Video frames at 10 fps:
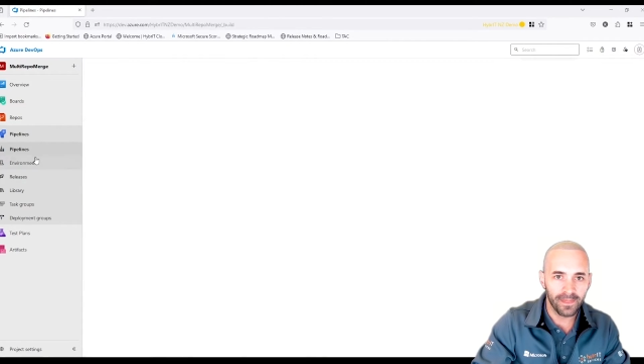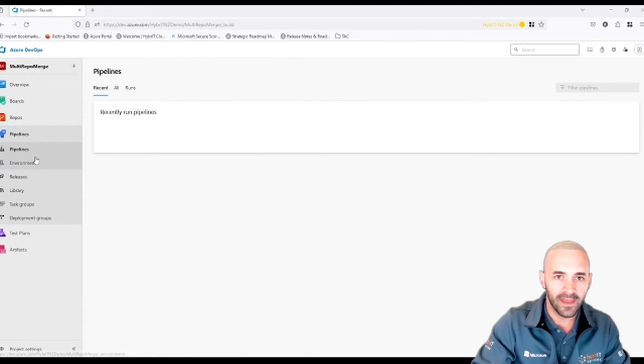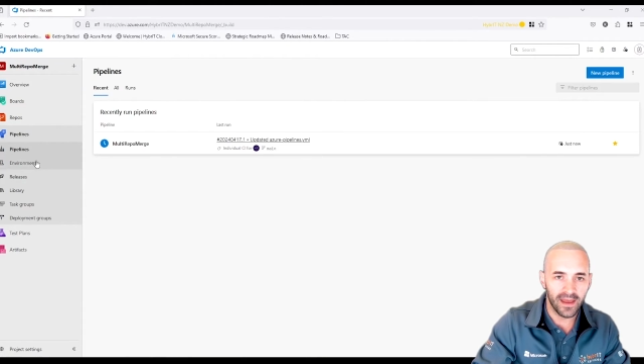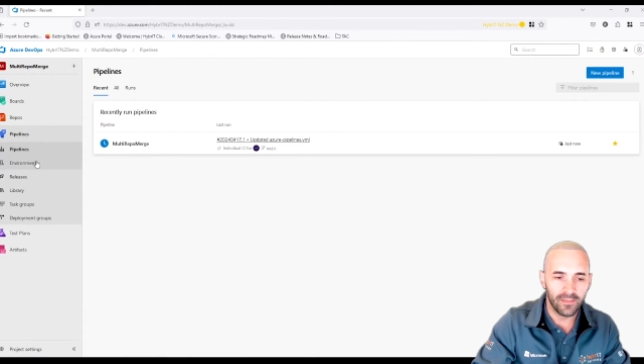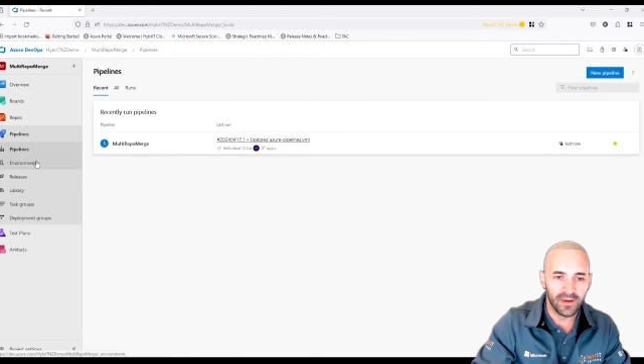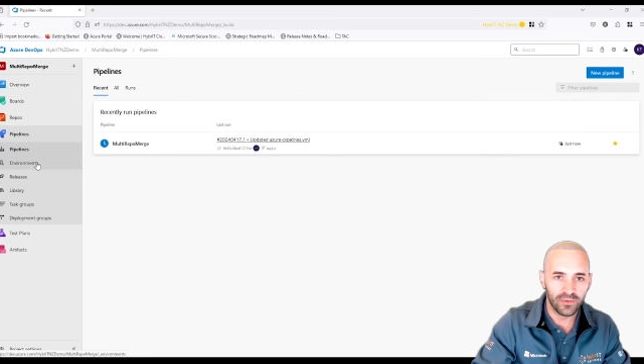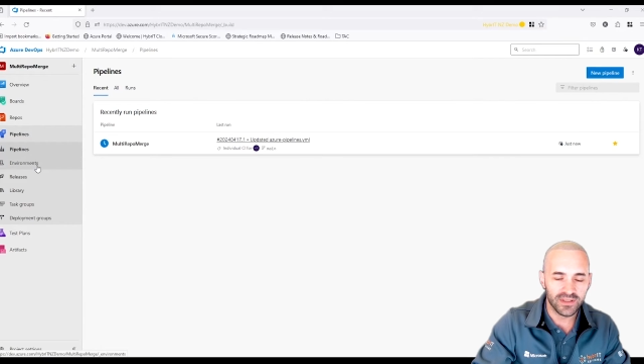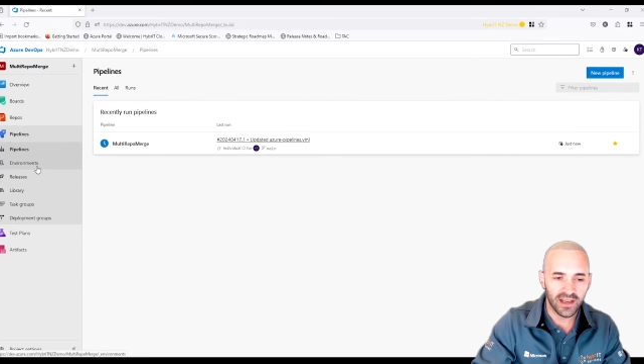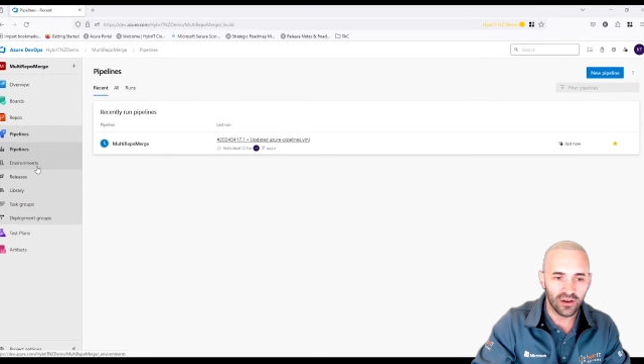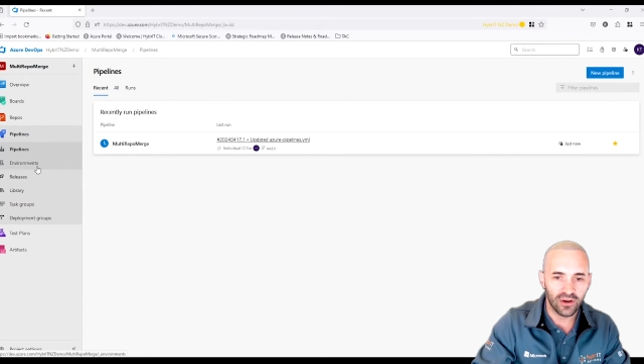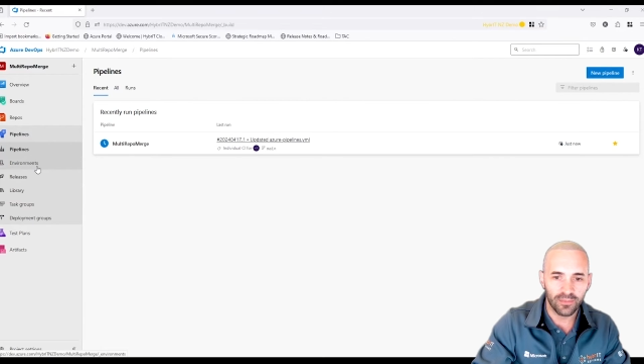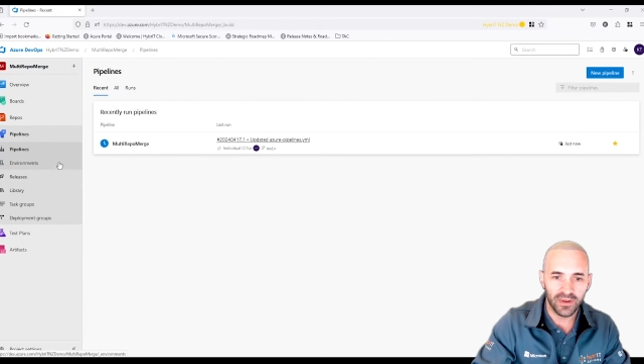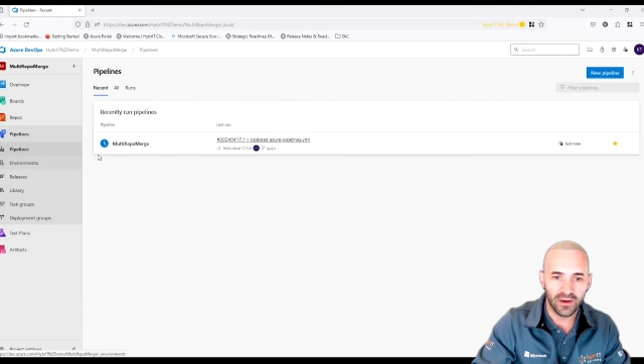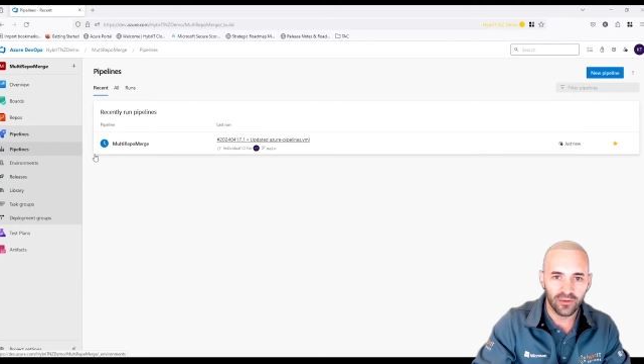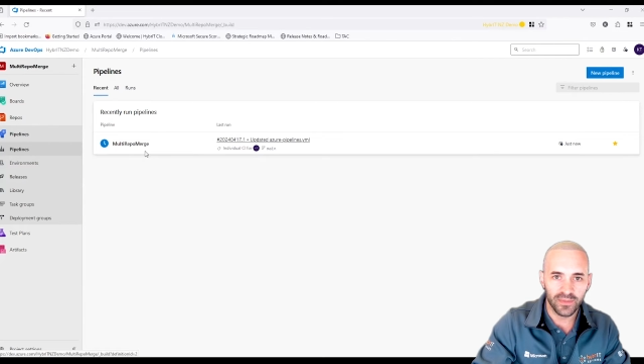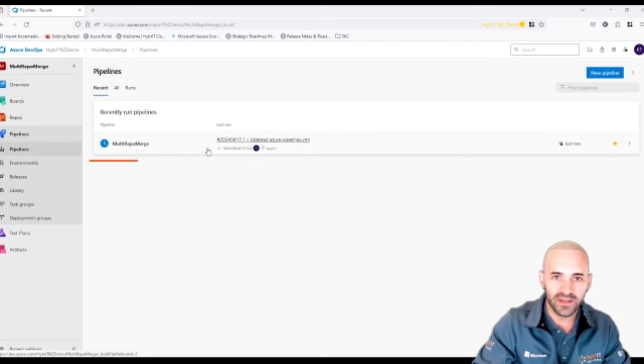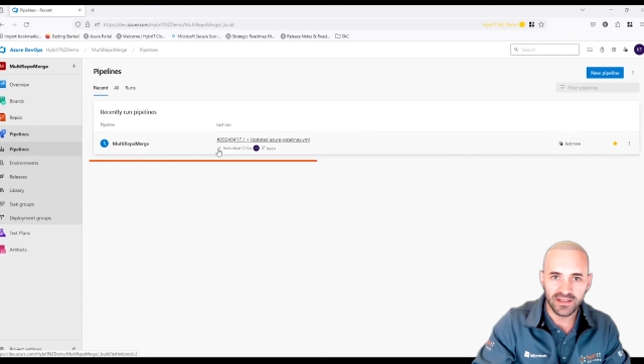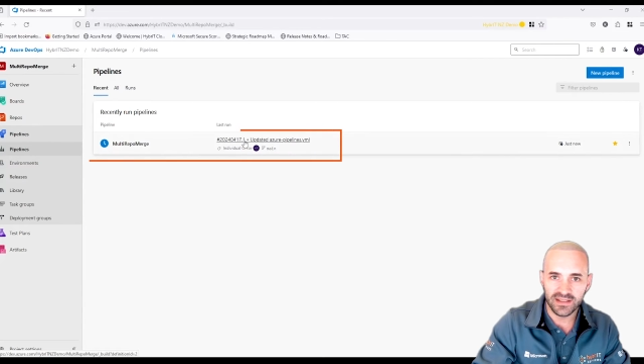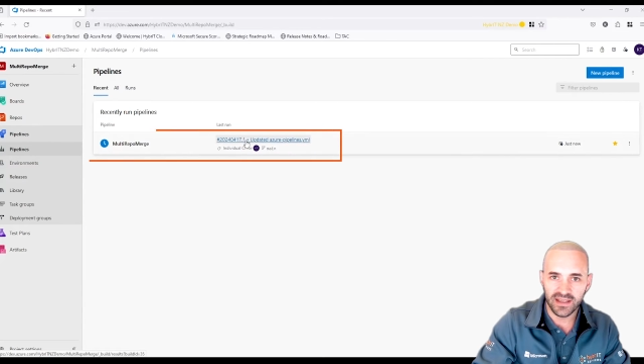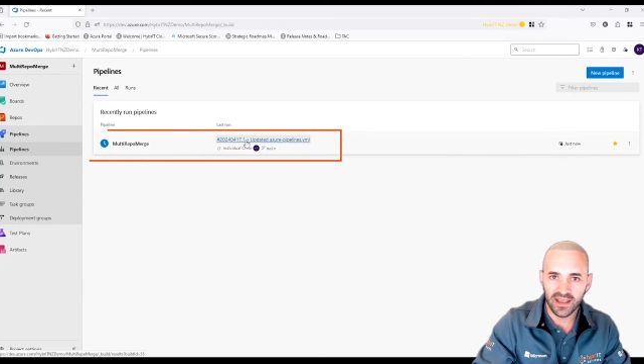And we'll take a look. Bear with me just
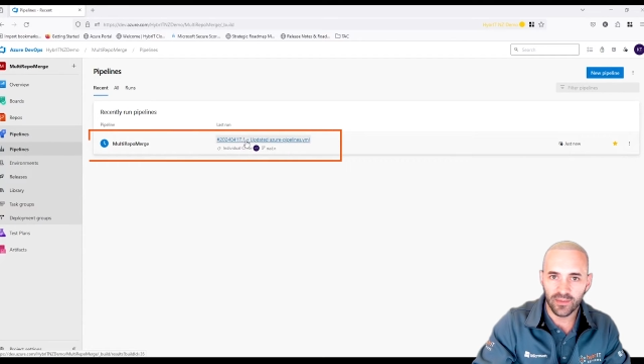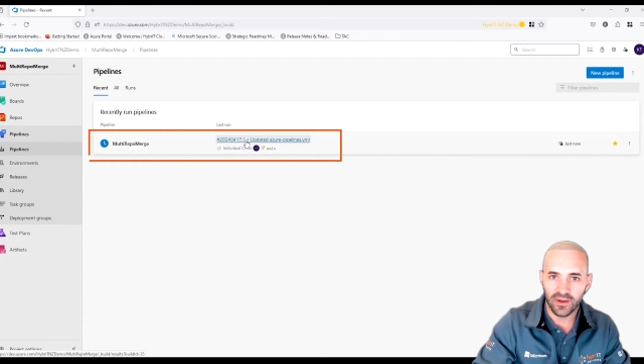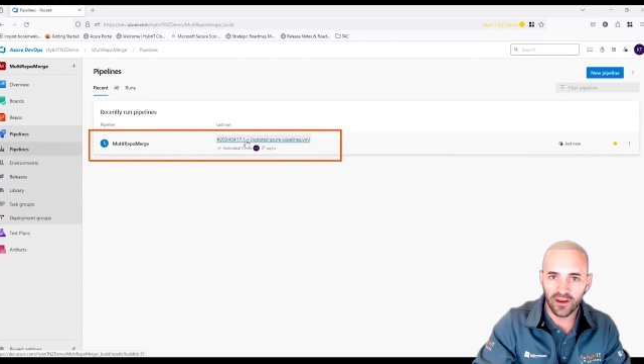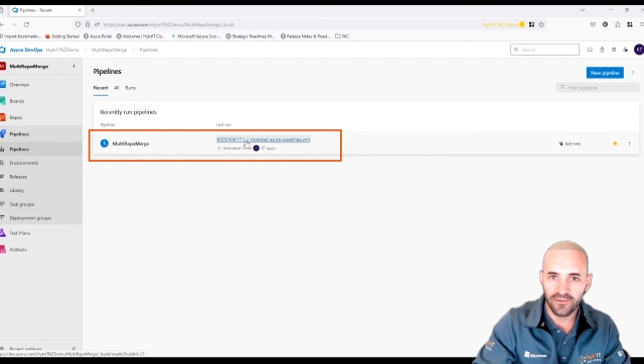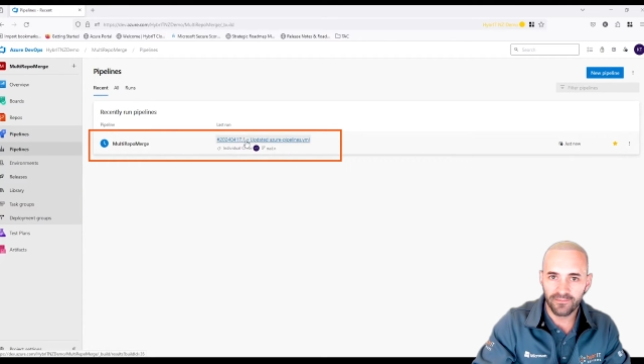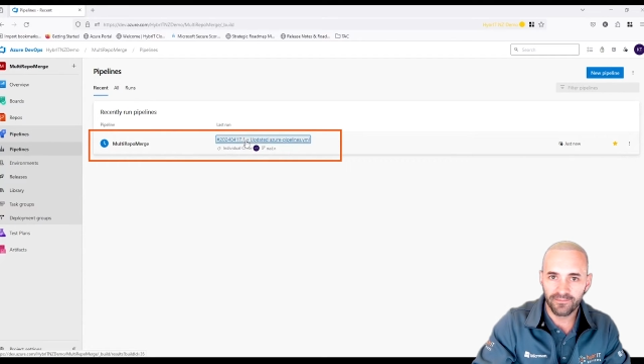a sec, here we go.